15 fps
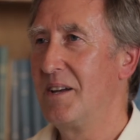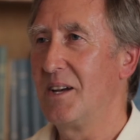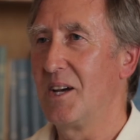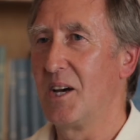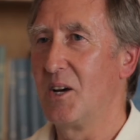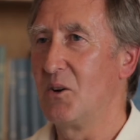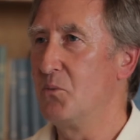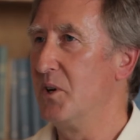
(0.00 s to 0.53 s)

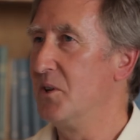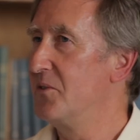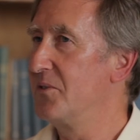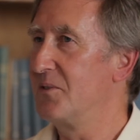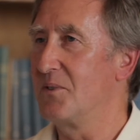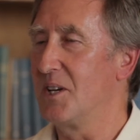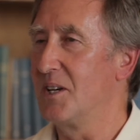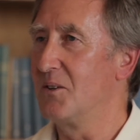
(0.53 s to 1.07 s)

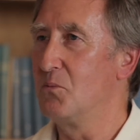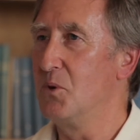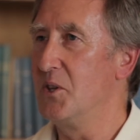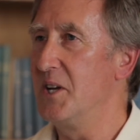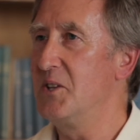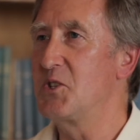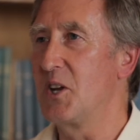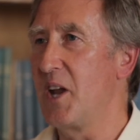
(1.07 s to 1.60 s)

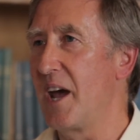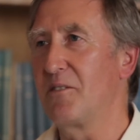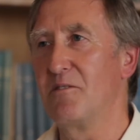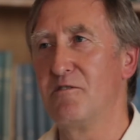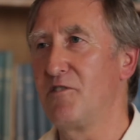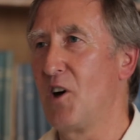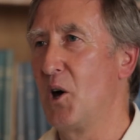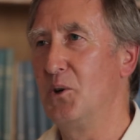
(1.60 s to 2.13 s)
internet
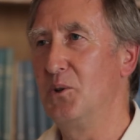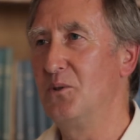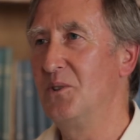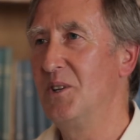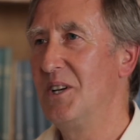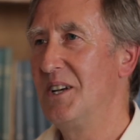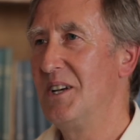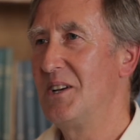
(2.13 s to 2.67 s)
and
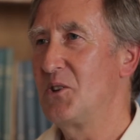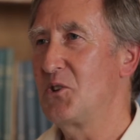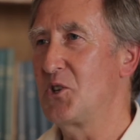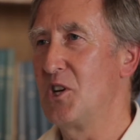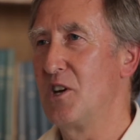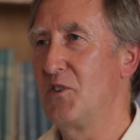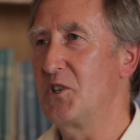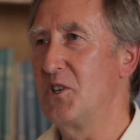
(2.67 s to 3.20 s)
phone
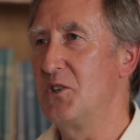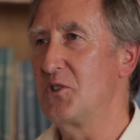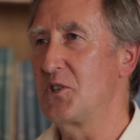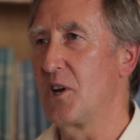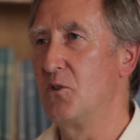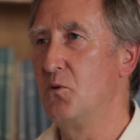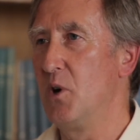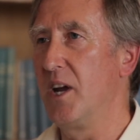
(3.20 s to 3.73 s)
services.
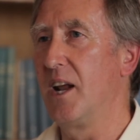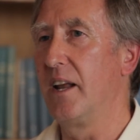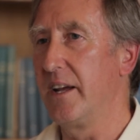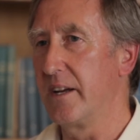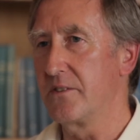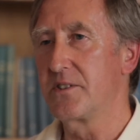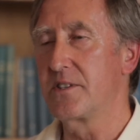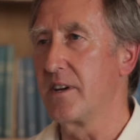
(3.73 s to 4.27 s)
So really,
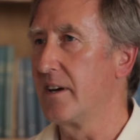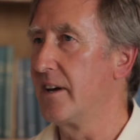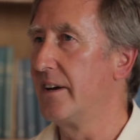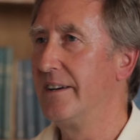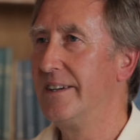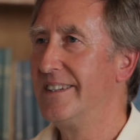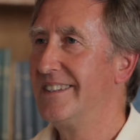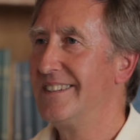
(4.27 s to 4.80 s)
it's
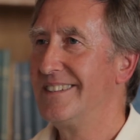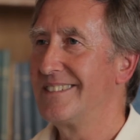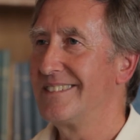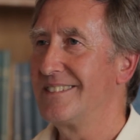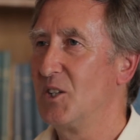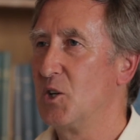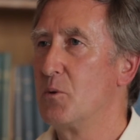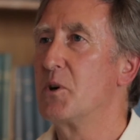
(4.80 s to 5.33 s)

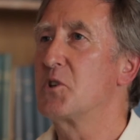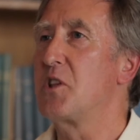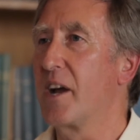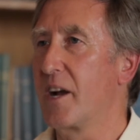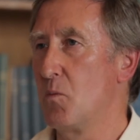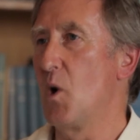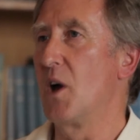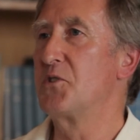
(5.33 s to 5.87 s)
almost
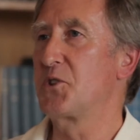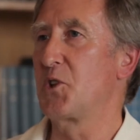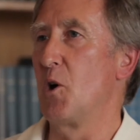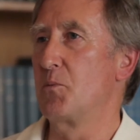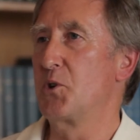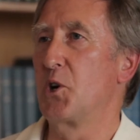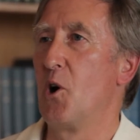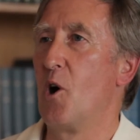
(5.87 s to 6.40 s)
like a
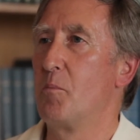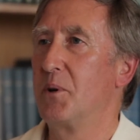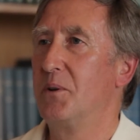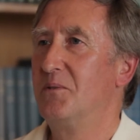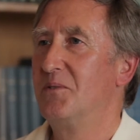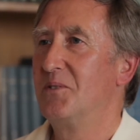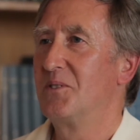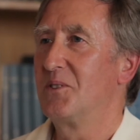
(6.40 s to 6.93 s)
one-stop shop,
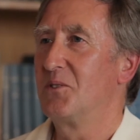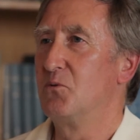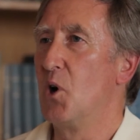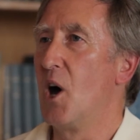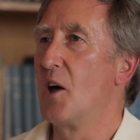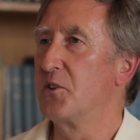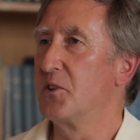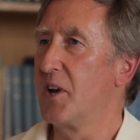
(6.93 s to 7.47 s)

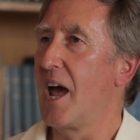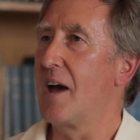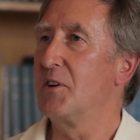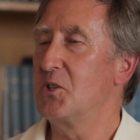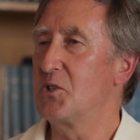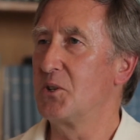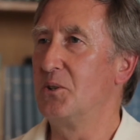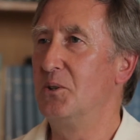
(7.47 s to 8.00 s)
rather than
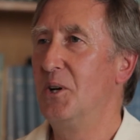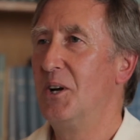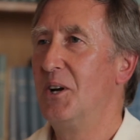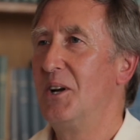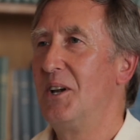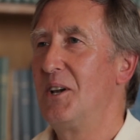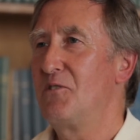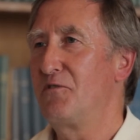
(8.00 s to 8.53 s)
having to
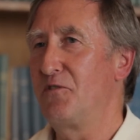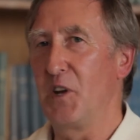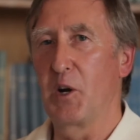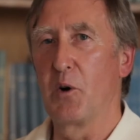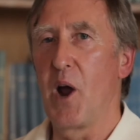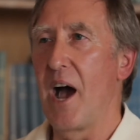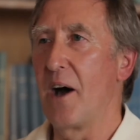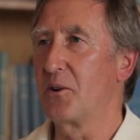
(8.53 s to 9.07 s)

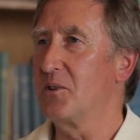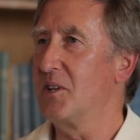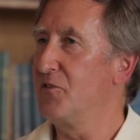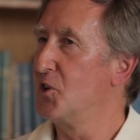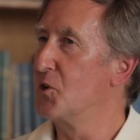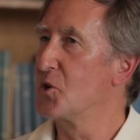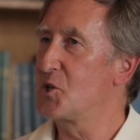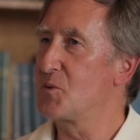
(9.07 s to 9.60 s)
figure out,
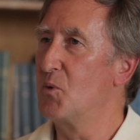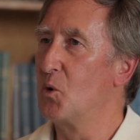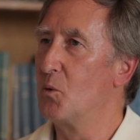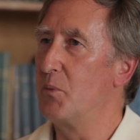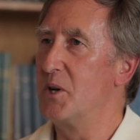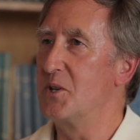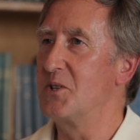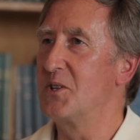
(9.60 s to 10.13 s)
if you're a small
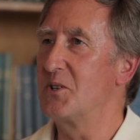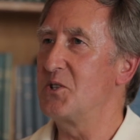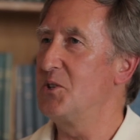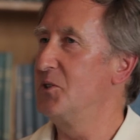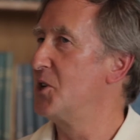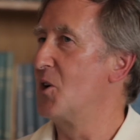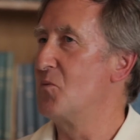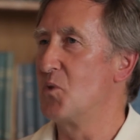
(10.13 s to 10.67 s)
business,
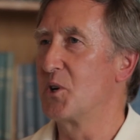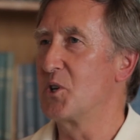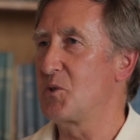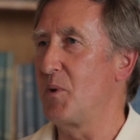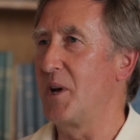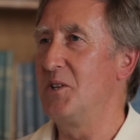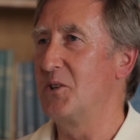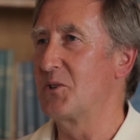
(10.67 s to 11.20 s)
you don't want to
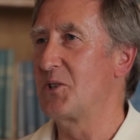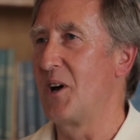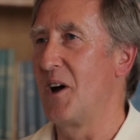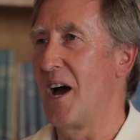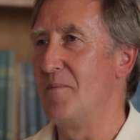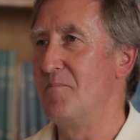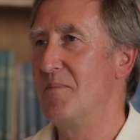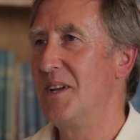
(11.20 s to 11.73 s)
spend your
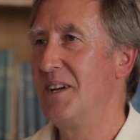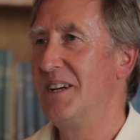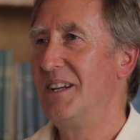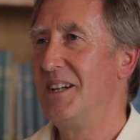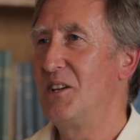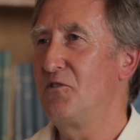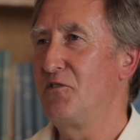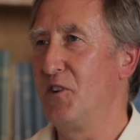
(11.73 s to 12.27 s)
time
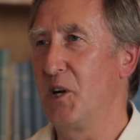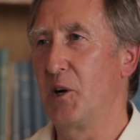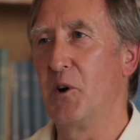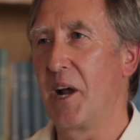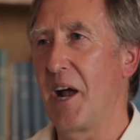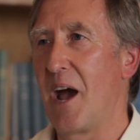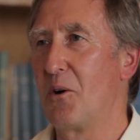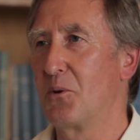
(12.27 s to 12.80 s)

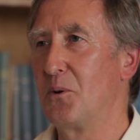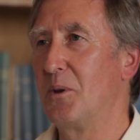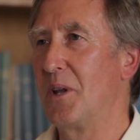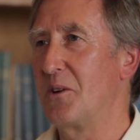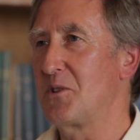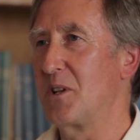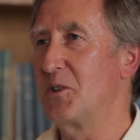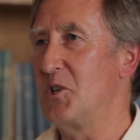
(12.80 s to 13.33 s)
figuring out all
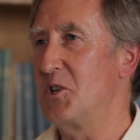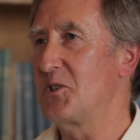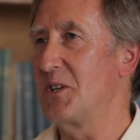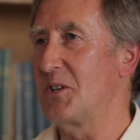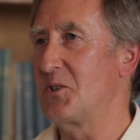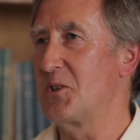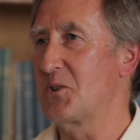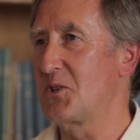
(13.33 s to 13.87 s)
those
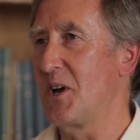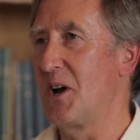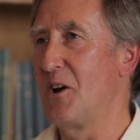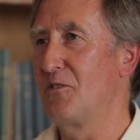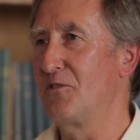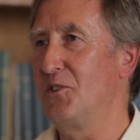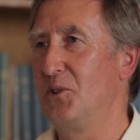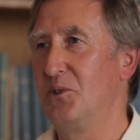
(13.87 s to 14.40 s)
logistics
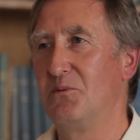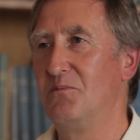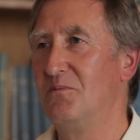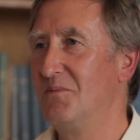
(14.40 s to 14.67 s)
yourself. You'd